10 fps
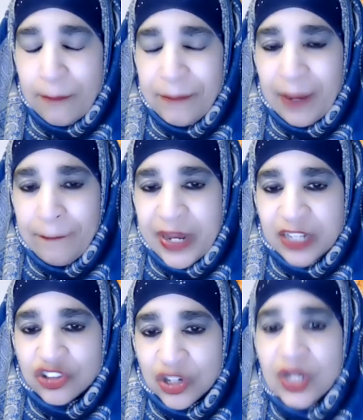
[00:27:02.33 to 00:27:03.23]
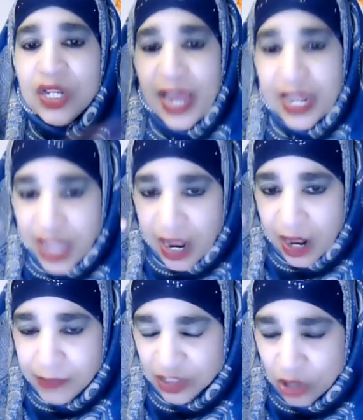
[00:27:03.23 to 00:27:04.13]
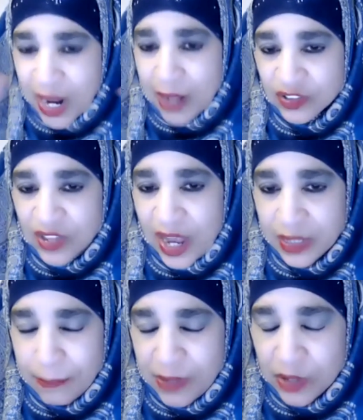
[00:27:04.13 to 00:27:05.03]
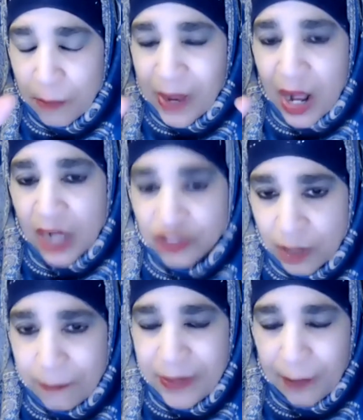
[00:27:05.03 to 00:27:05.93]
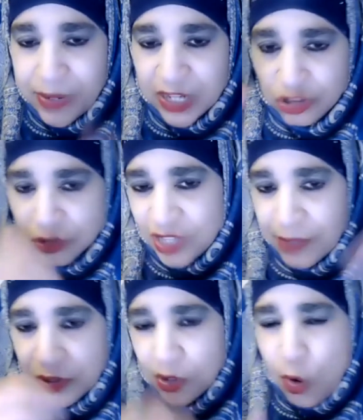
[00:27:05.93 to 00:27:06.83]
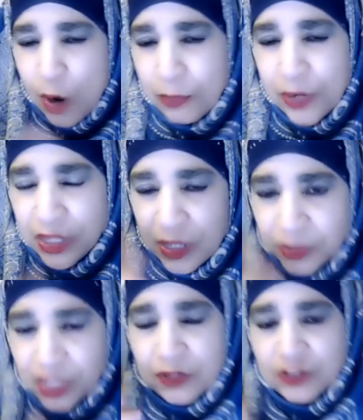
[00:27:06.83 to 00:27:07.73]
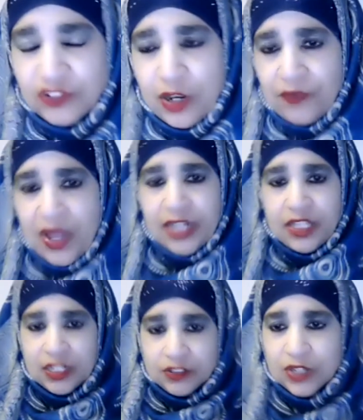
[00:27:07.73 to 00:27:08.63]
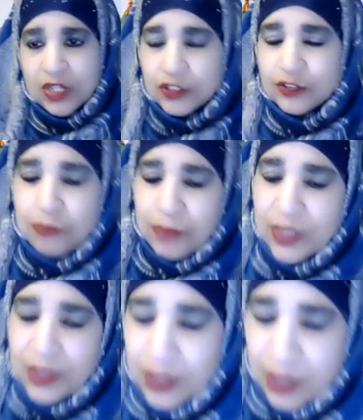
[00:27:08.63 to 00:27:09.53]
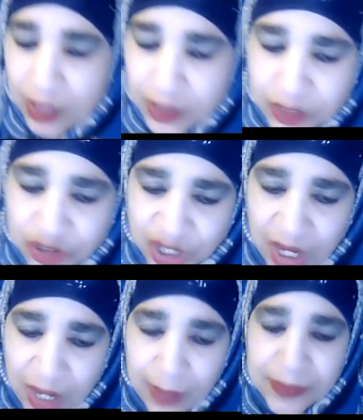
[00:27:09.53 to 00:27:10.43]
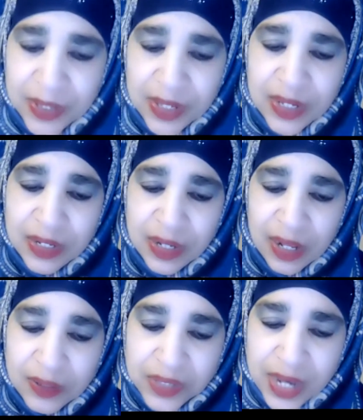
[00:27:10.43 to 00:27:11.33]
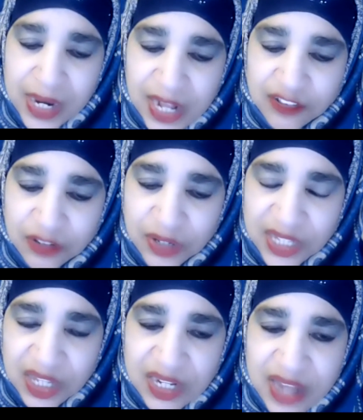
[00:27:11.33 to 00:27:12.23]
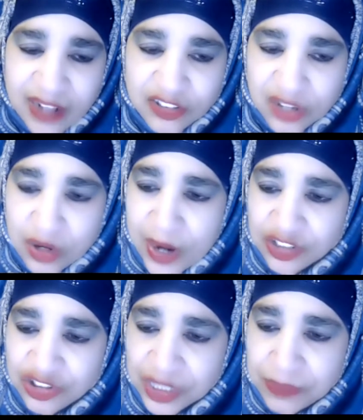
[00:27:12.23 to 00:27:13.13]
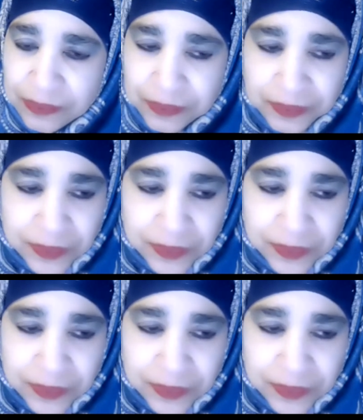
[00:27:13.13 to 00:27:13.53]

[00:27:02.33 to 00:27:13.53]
the big picture and thought outside the little box to the big picture, was able to incorporate them within herself like this. SubhanAllah. Good job. Okay, let's look at the next question,